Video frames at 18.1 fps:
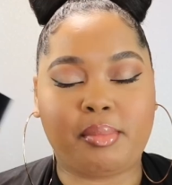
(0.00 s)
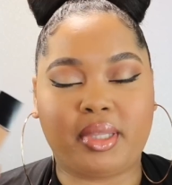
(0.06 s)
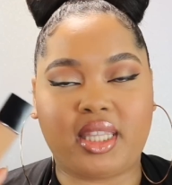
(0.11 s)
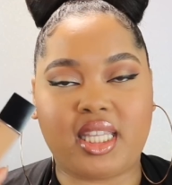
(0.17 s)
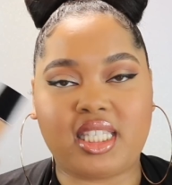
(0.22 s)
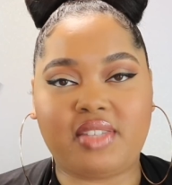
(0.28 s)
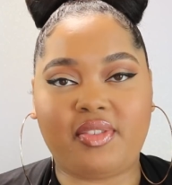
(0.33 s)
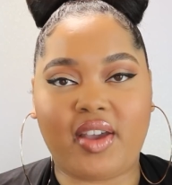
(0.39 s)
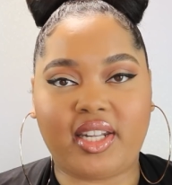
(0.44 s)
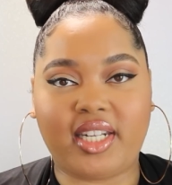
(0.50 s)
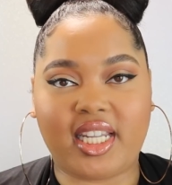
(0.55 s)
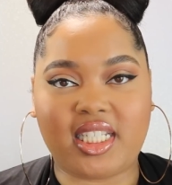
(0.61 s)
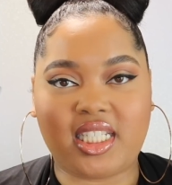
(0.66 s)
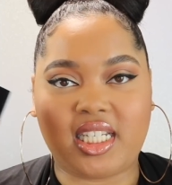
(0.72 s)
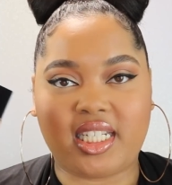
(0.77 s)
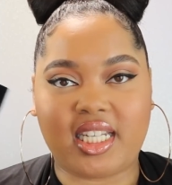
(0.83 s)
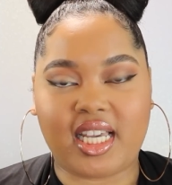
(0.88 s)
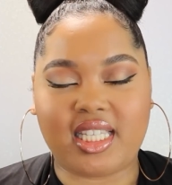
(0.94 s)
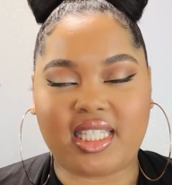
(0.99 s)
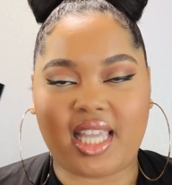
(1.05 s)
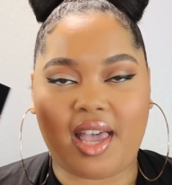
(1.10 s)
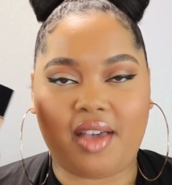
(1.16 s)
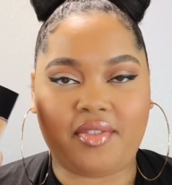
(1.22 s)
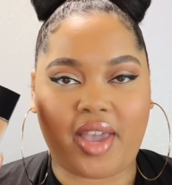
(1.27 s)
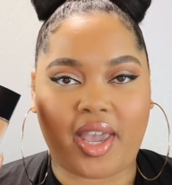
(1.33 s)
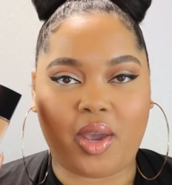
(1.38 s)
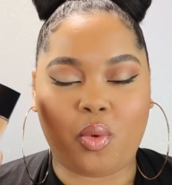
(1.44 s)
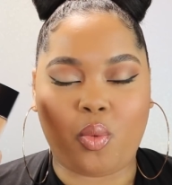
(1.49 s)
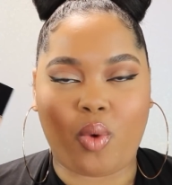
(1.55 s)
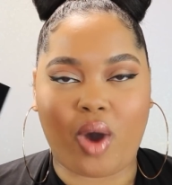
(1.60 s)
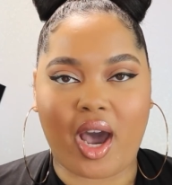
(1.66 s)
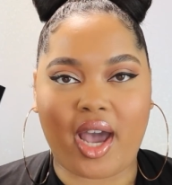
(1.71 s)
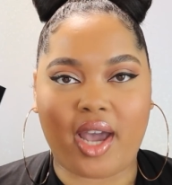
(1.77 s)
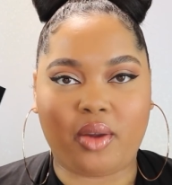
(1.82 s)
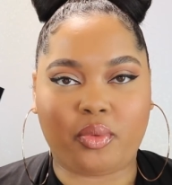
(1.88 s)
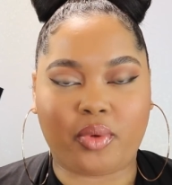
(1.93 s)
But this foundation does have a
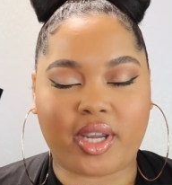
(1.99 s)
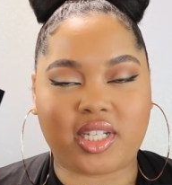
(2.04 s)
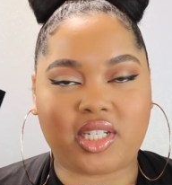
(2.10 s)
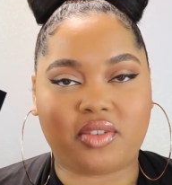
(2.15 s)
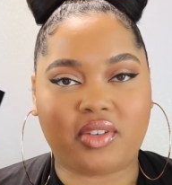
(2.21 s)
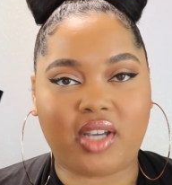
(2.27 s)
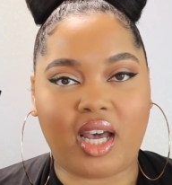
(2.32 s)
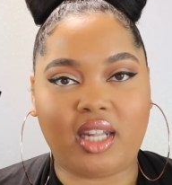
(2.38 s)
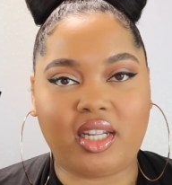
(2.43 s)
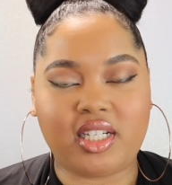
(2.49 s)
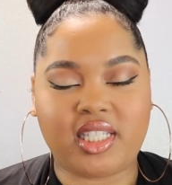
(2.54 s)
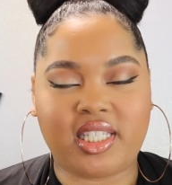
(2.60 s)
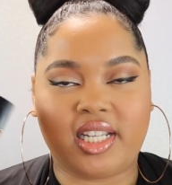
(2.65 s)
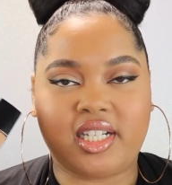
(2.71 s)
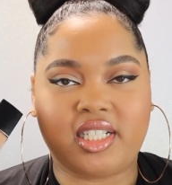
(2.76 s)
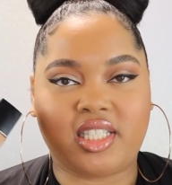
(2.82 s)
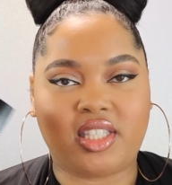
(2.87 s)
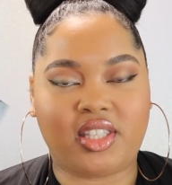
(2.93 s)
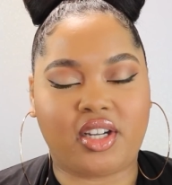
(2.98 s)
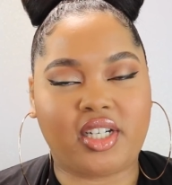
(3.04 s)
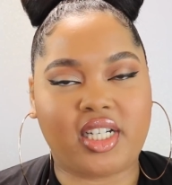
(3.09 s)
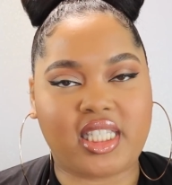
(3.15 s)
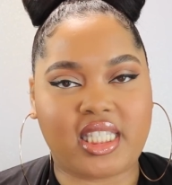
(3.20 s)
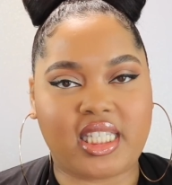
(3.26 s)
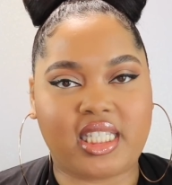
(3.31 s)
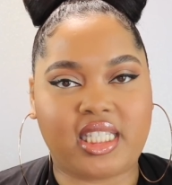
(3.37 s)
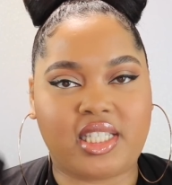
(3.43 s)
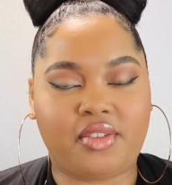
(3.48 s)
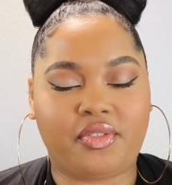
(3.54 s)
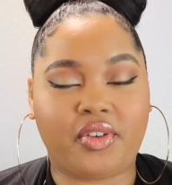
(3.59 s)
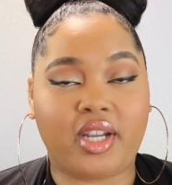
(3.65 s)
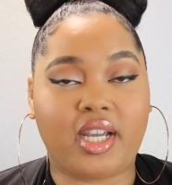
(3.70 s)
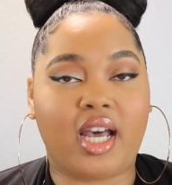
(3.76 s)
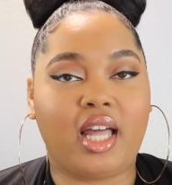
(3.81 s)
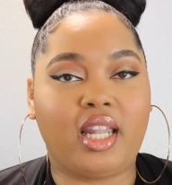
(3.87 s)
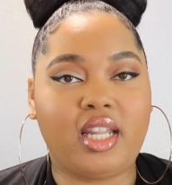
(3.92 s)
wide range of colors. There's 36
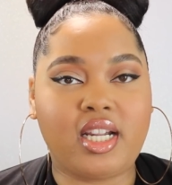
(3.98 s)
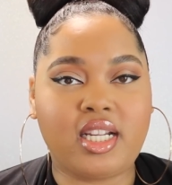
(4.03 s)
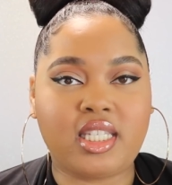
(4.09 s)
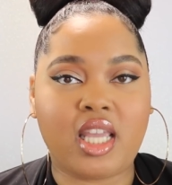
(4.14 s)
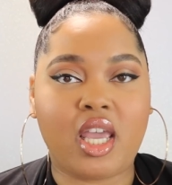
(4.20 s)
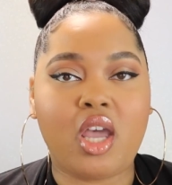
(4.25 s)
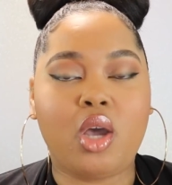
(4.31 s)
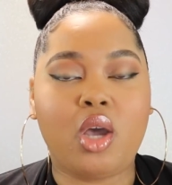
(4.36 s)
different colors